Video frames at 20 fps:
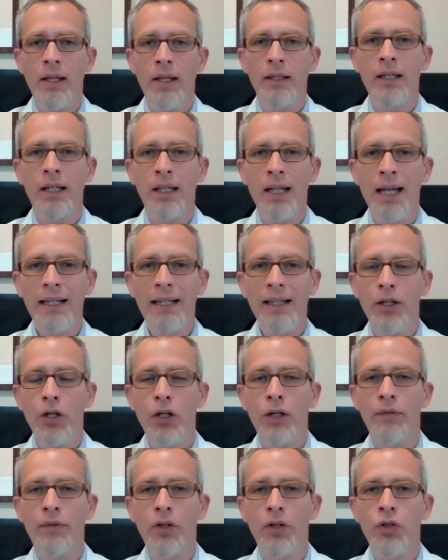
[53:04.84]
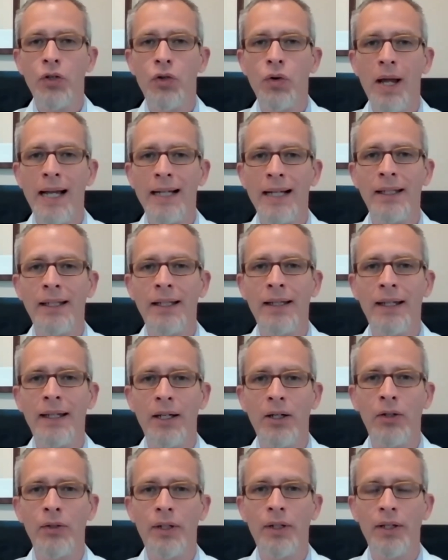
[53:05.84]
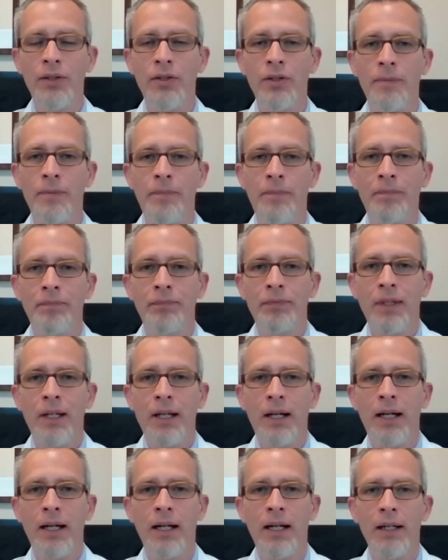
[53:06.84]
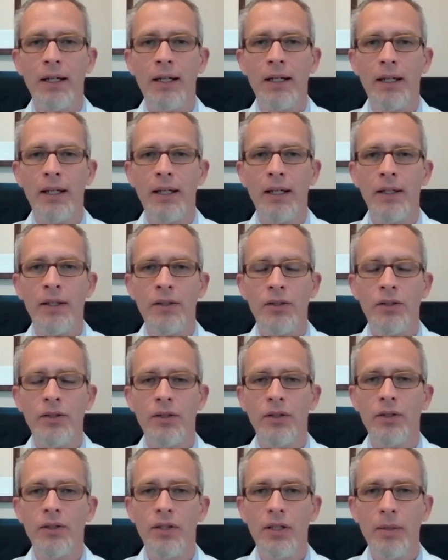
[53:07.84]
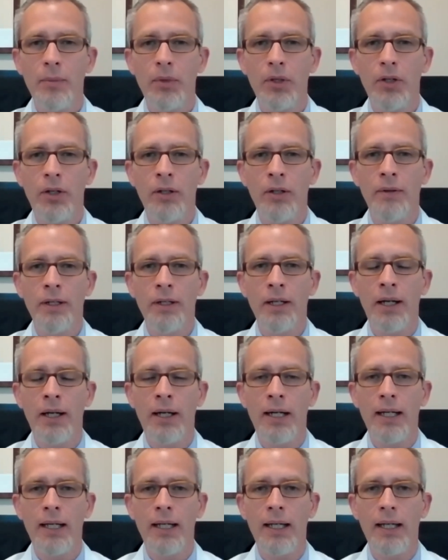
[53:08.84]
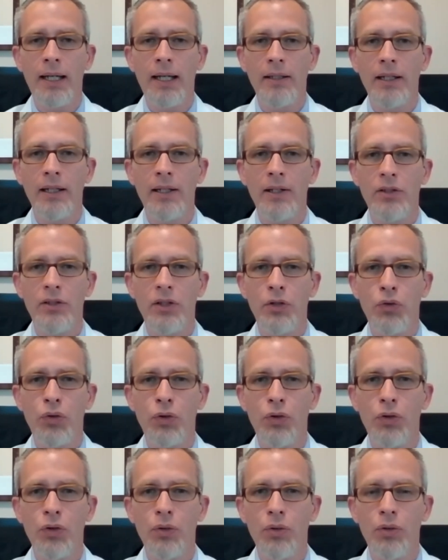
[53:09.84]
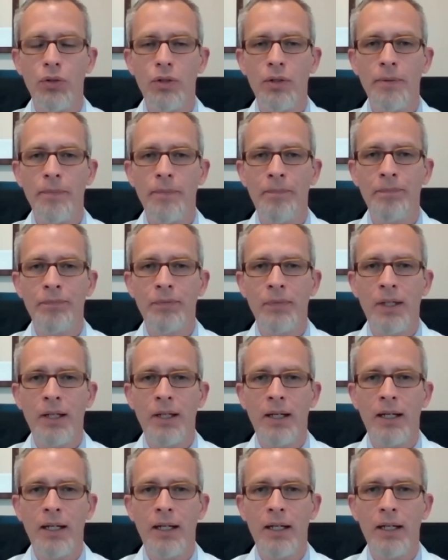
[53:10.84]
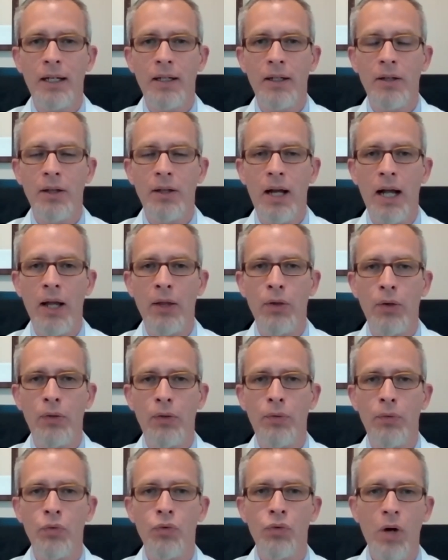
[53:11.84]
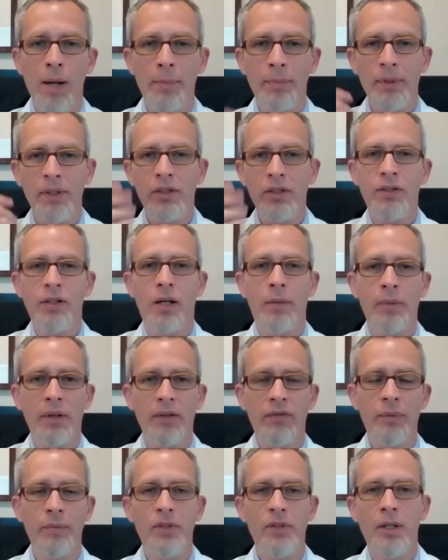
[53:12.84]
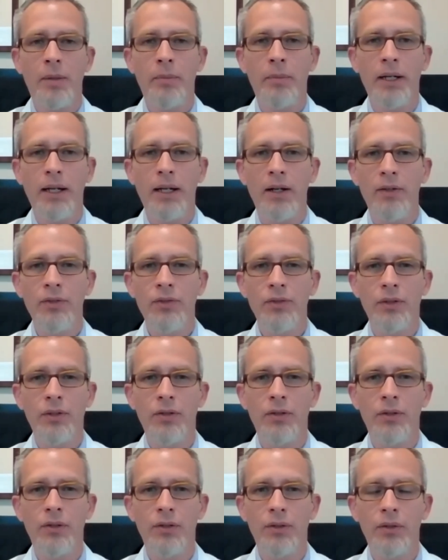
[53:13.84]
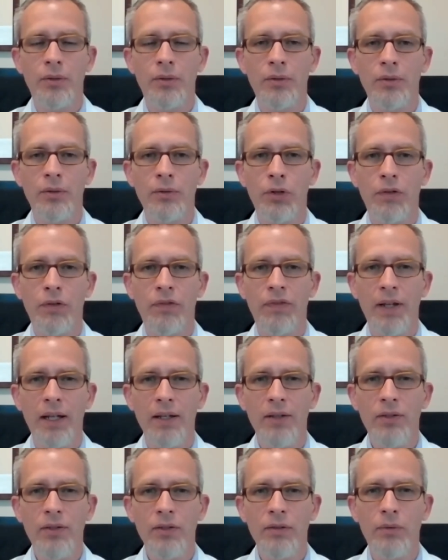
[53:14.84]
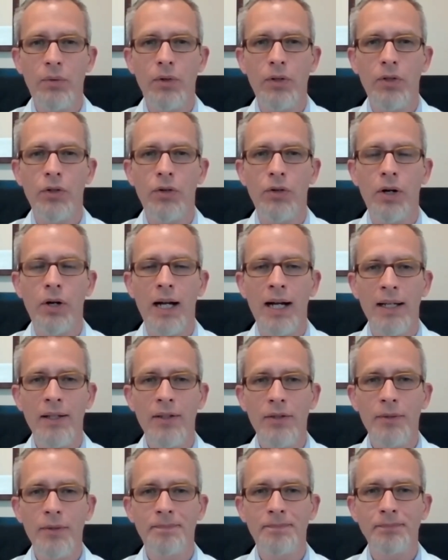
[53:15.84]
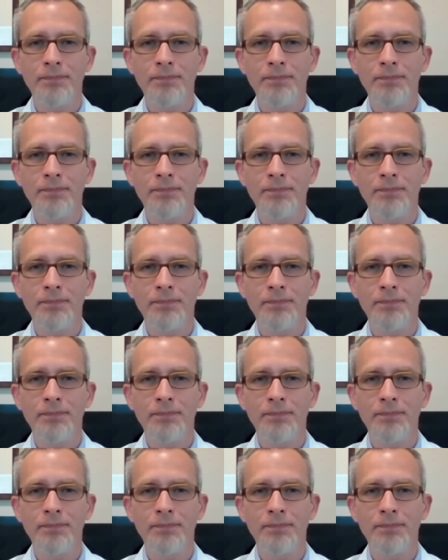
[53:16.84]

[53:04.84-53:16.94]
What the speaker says: The likelihood of contracting the illness is similar. It is introduced either through droplets coming from somebody else into your face or to your eyes.